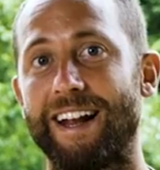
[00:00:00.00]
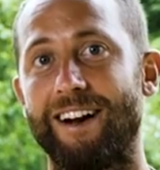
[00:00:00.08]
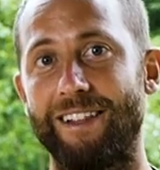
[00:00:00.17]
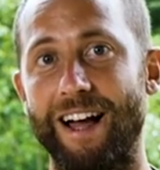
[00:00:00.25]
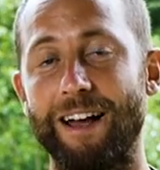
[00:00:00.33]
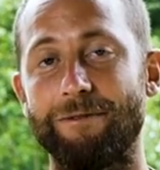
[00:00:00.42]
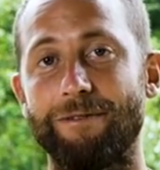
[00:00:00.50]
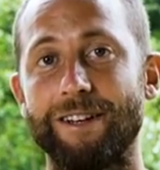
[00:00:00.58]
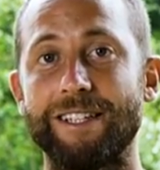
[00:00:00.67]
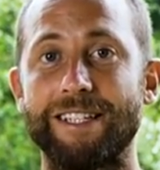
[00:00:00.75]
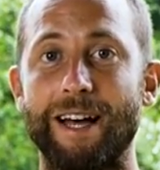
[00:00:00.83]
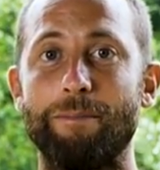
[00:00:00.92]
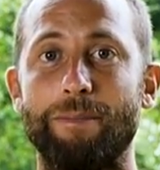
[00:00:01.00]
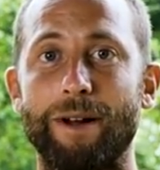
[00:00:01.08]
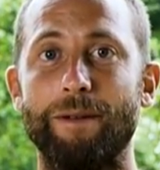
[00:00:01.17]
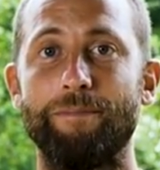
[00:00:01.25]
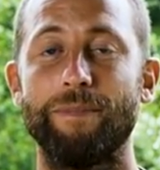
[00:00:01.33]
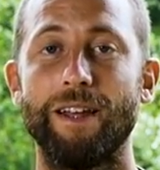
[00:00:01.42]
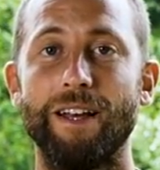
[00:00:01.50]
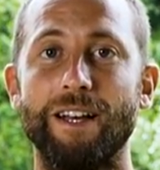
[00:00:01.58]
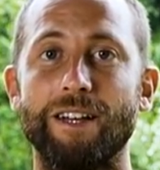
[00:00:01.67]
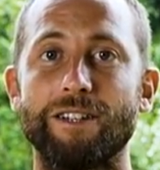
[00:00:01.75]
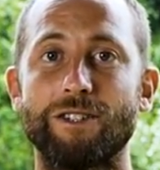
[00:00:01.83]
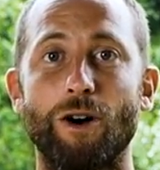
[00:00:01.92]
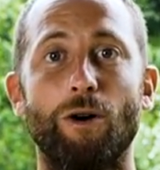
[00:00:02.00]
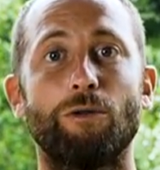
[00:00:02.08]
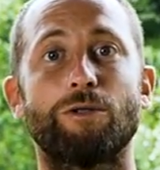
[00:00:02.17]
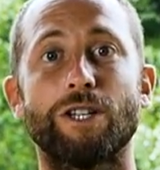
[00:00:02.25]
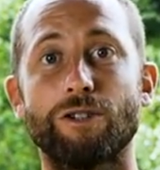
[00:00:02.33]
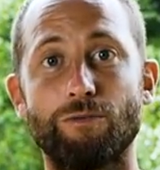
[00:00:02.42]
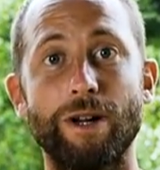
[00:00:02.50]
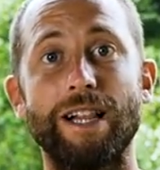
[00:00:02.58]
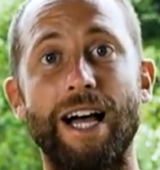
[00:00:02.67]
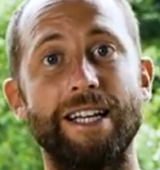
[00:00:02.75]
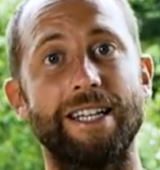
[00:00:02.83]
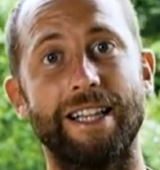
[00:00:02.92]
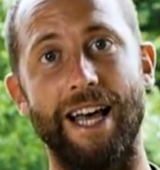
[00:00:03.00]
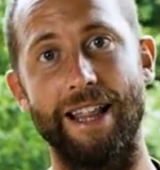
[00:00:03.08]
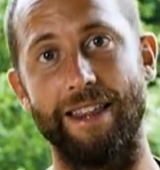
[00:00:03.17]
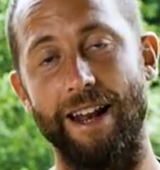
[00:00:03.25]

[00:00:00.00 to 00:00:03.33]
in our life is separate. So just realizing that